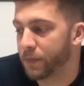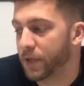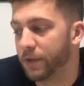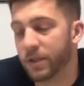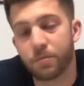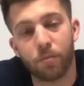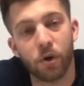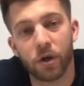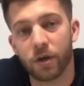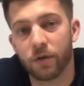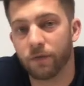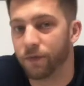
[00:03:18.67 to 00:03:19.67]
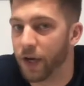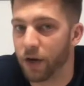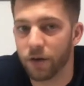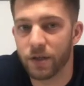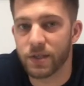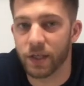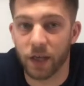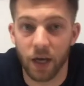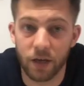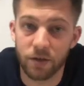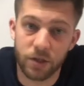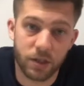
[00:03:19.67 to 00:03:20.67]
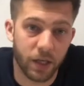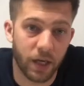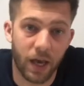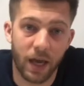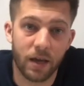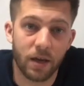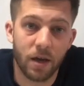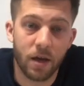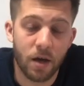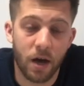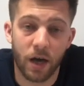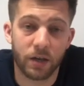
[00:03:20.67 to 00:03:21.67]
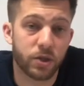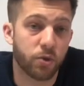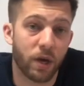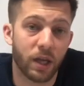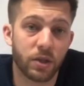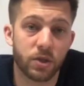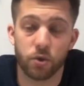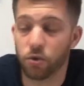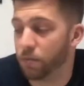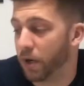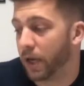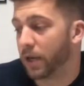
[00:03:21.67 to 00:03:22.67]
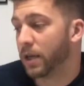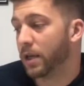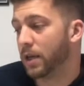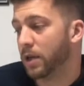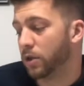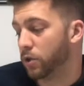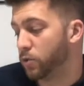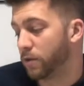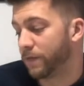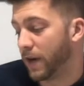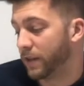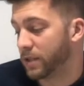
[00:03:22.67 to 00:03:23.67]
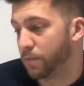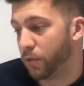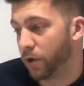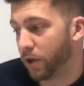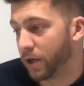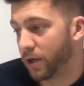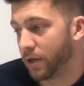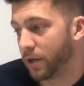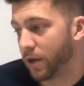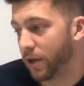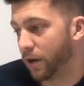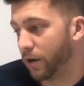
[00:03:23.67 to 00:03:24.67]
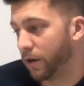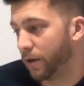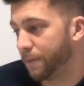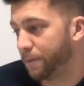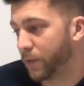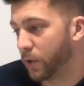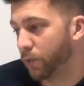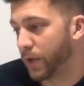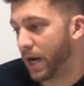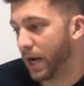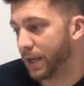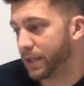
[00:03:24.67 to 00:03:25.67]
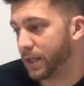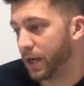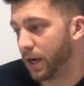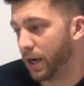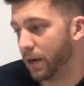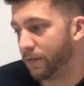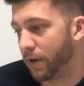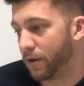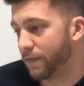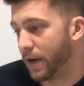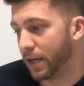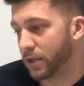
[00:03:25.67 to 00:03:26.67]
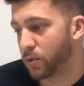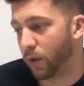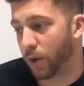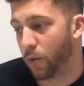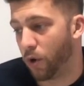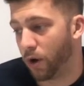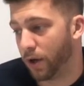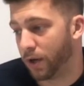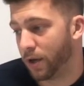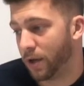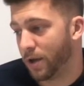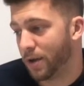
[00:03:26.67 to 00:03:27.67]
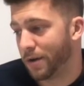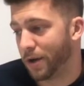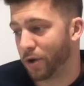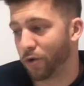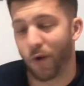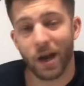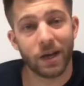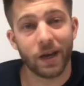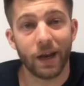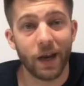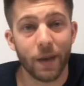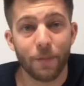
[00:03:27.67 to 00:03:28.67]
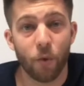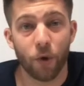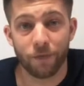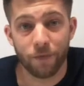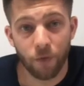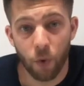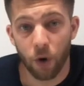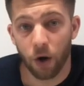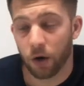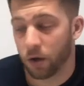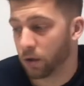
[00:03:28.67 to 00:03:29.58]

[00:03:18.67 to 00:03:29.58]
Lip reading: This book varies, again, just like 282, but you can find this book here. We got a very fine at 21, a graded at 9.4,